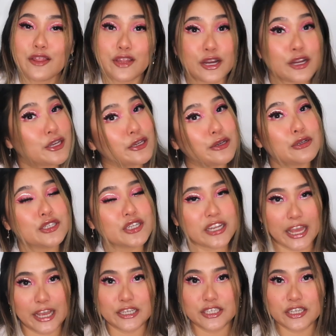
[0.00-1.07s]
They're huge in
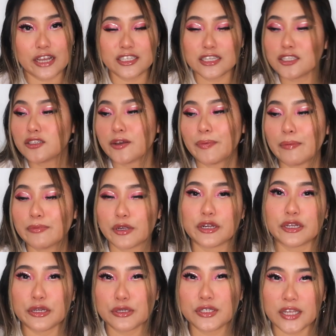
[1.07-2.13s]
Asia. Tinted Lip Balms are a
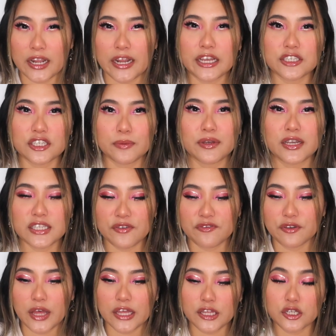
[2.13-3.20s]
huge thing in Asia because I
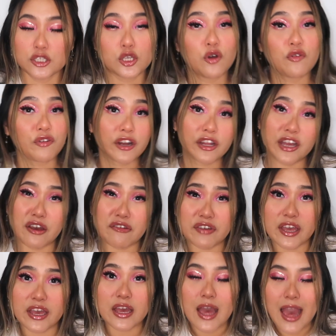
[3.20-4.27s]
feel like they're so
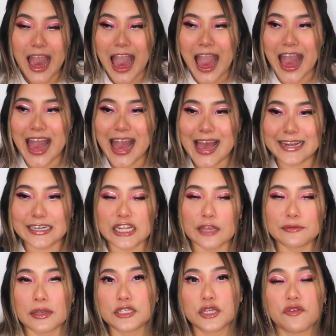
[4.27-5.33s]
forgiving, and
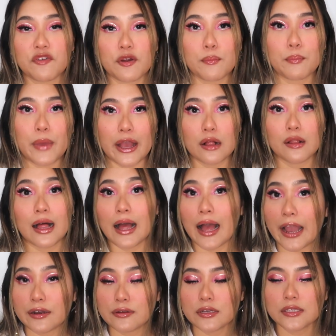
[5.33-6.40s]
especially for male
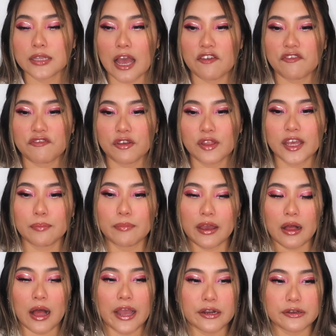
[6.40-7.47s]
idols, I feel like
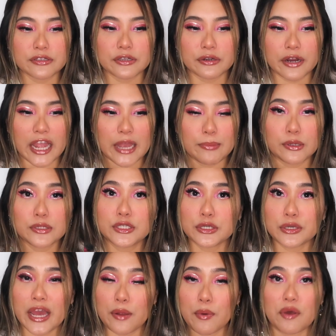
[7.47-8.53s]
male idols are able
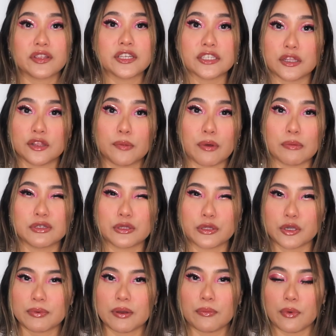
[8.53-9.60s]
to get away with tinted lip balms a
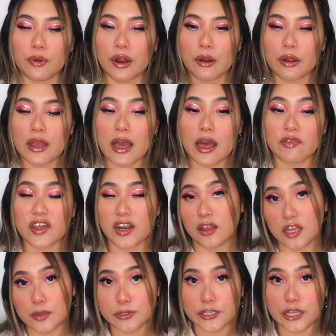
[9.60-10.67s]
little bit more than a
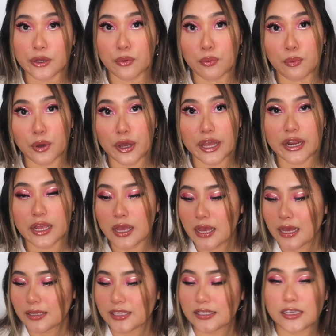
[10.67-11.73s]
lipstick would,
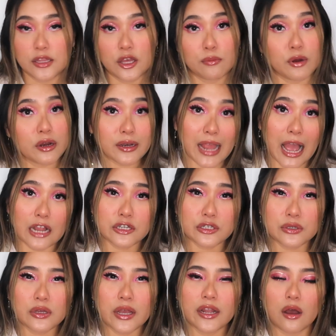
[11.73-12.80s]
since they look more
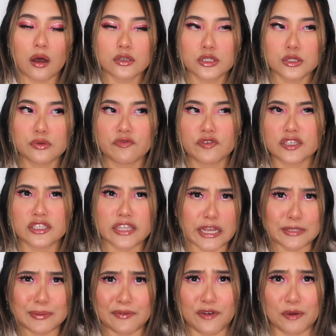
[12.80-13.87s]
natural. And also for
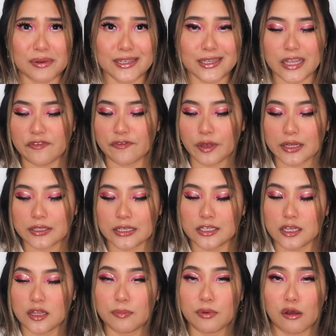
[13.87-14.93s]
stage performances, I feel like
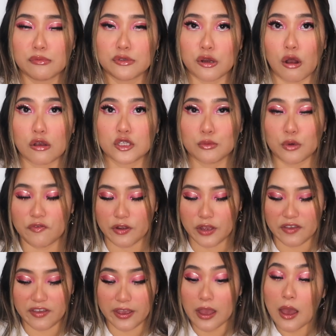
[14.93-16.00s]
tinted lip balms are also more
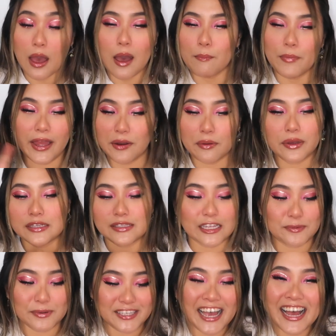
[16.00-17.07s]
forgiving. But anyways,
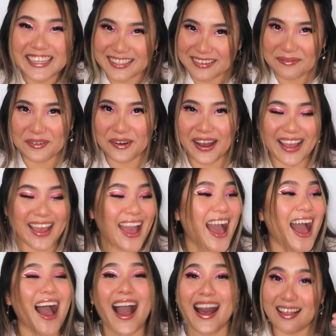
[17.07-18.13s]
that's besides the point.
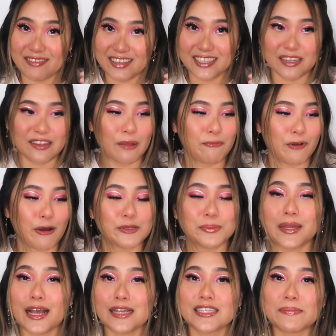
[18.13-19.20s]
I love tinted lip balms
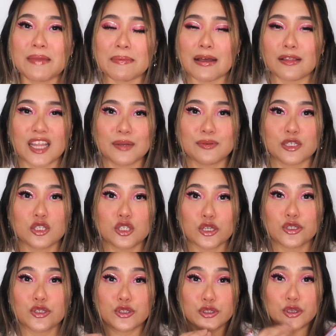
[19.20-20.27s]
because they make my lips just
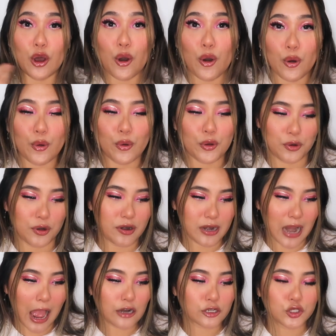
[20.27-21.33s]
look so
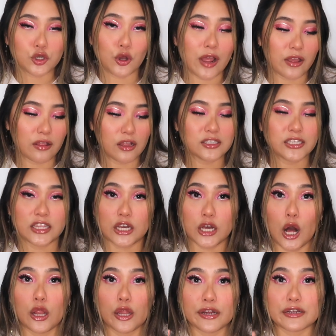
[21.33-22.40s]
natural, and it looks like the
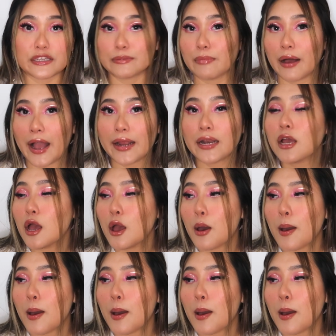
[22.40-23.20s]
color is mine,